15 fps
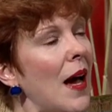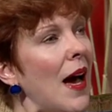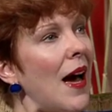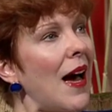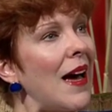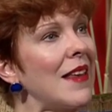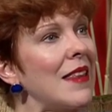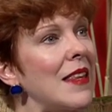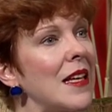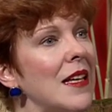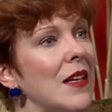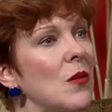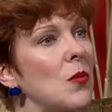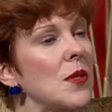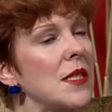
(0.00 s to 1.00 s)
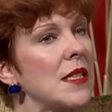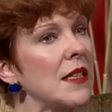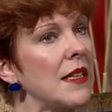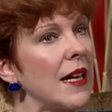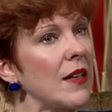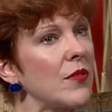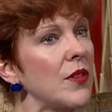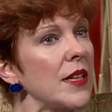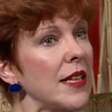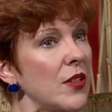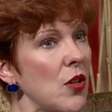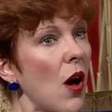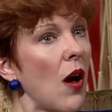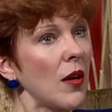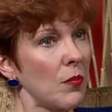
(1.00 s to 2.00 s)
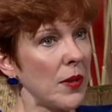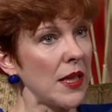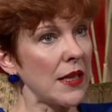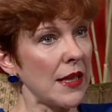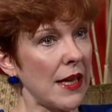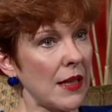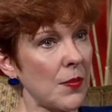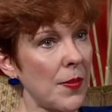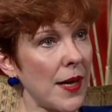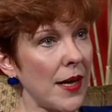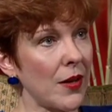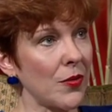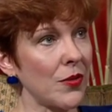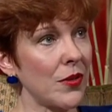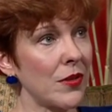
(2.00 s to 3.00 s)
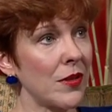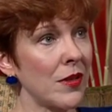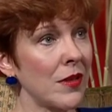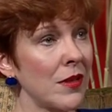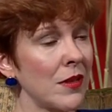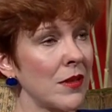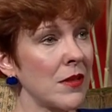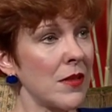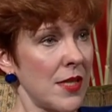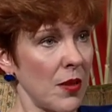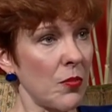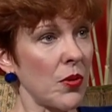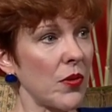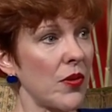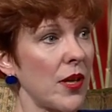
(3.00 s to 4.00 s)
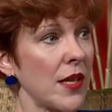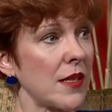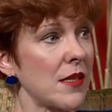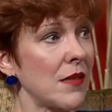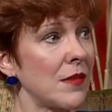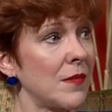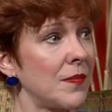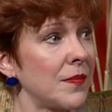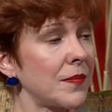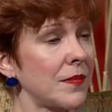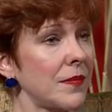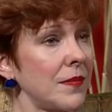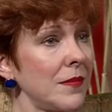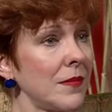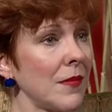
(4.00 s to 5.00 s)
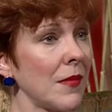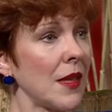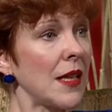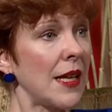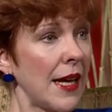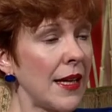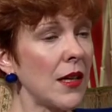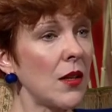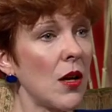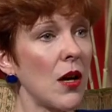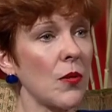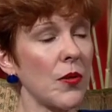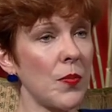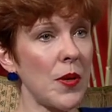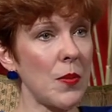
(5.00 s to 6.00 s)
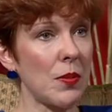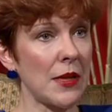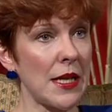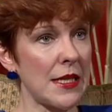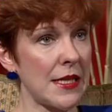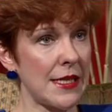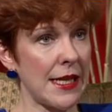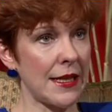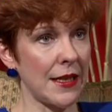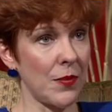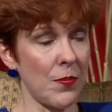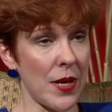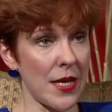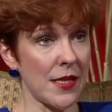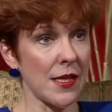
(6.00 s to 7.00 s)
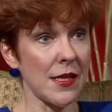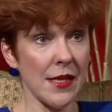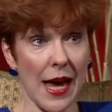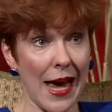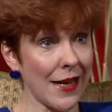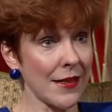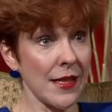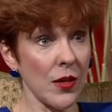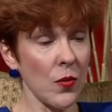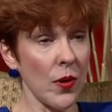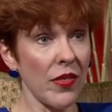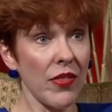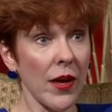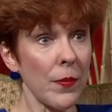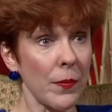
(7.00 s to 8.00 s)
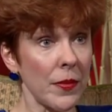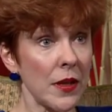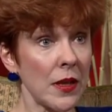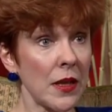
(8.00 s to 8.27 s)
I think it was delightful. It taught me a lot about simple things. Getting along with people on a daily basis, acting with them,